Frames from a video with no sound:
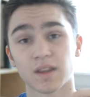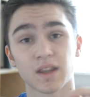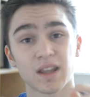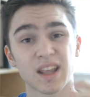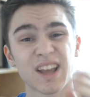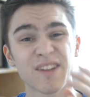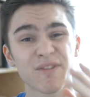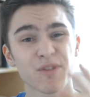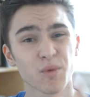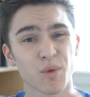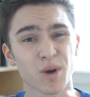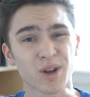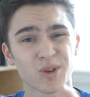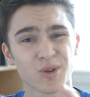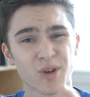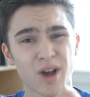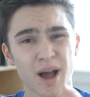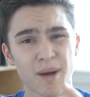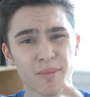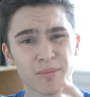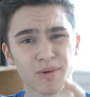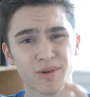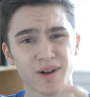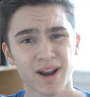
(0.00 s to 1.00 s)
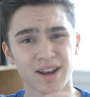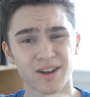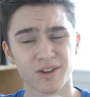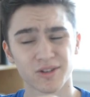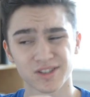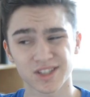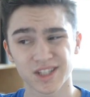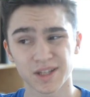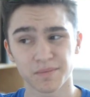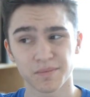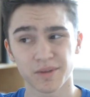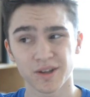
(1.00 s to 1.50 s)
If you want to upgrade your
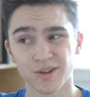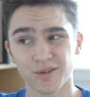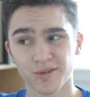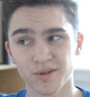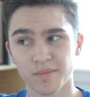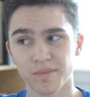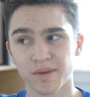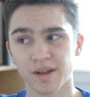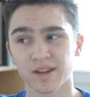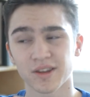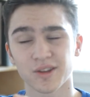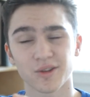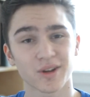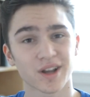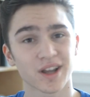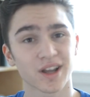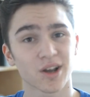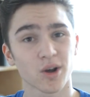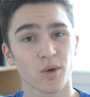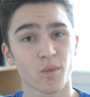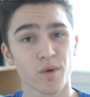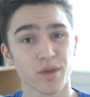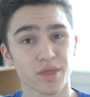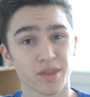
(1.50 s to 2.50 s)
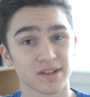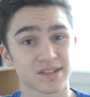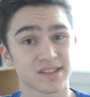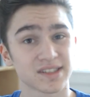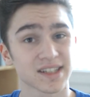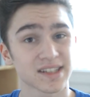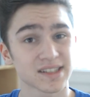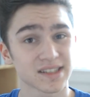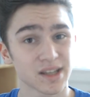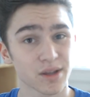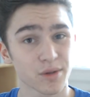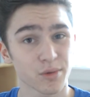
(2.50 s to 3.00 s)
CPU a bit, you can go with the
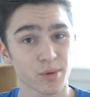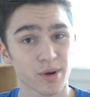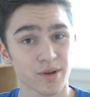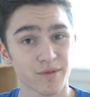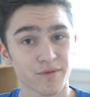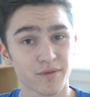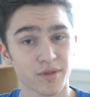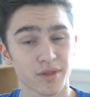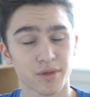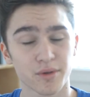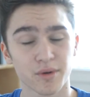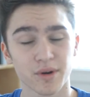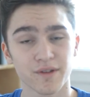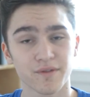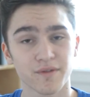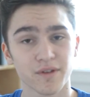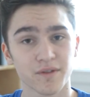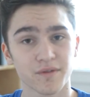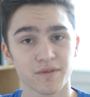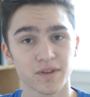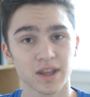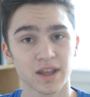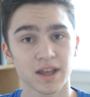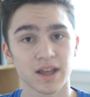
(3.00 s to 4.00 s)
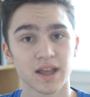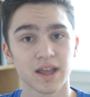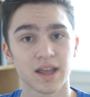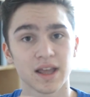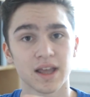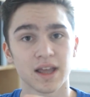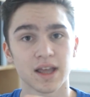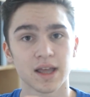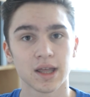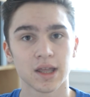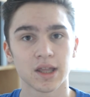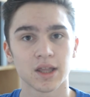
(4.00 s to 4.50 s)
6350.
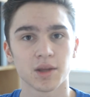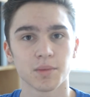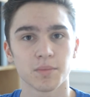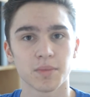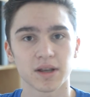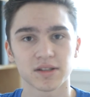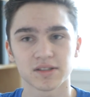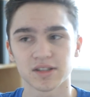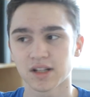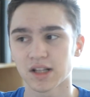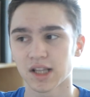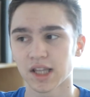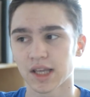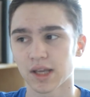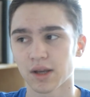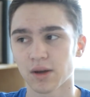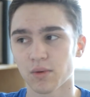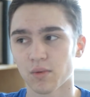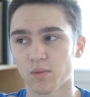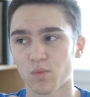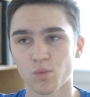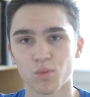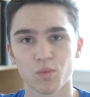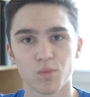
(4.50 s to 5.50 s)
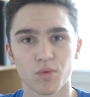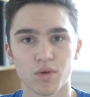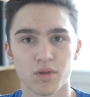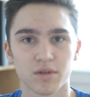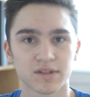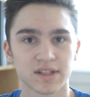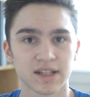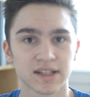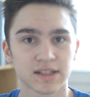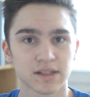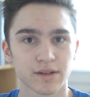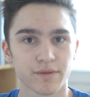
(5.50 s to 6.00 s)
Basically
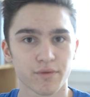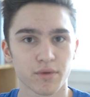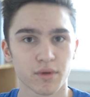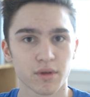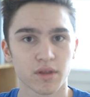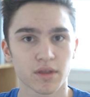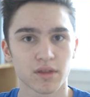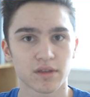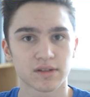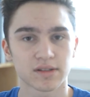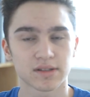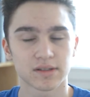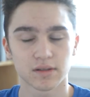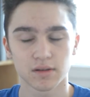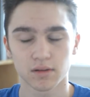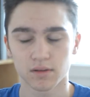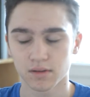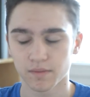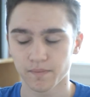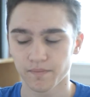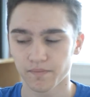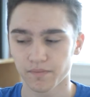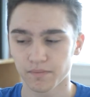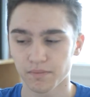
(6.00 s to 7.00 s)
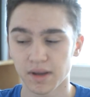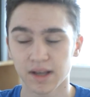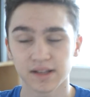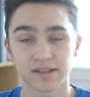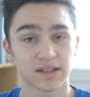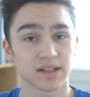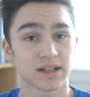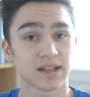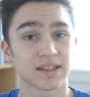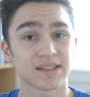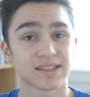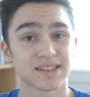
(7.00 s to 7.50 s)

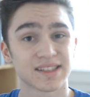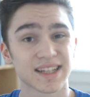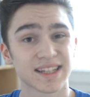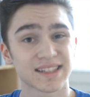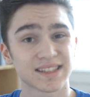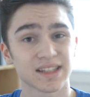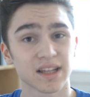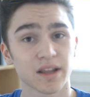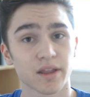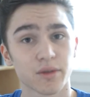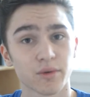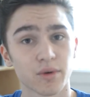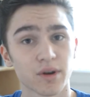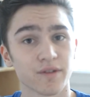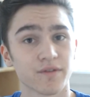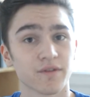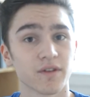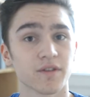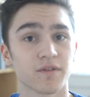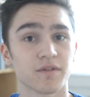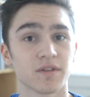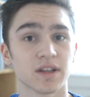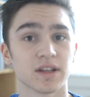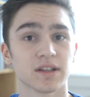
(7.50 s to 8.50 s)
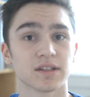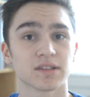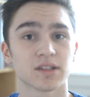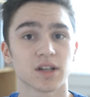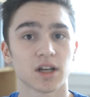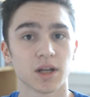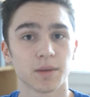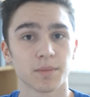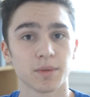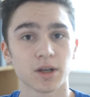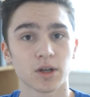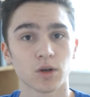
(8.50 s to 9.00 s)
6350 is
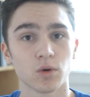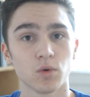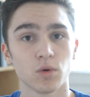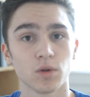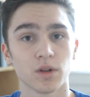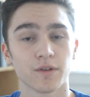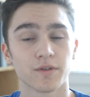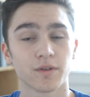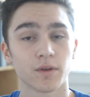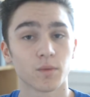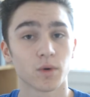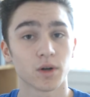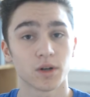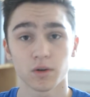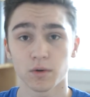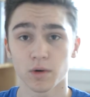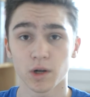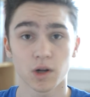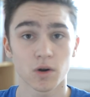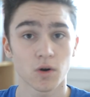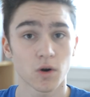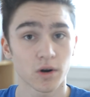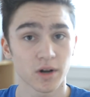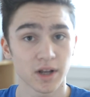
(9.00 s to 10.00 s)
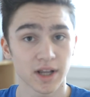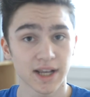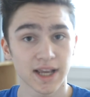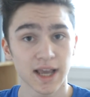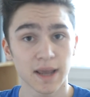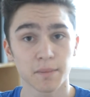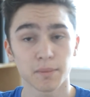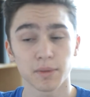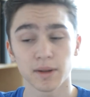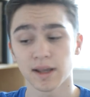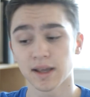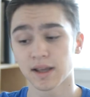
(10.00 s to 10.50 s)
gonna be cool if you want to record your
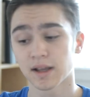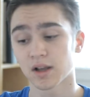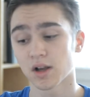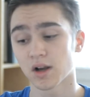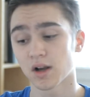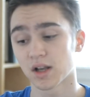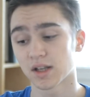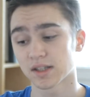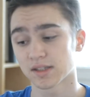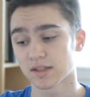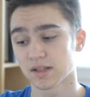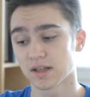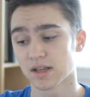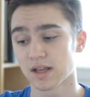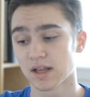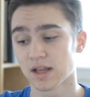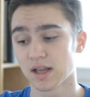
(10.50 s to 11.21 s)
gameplay, because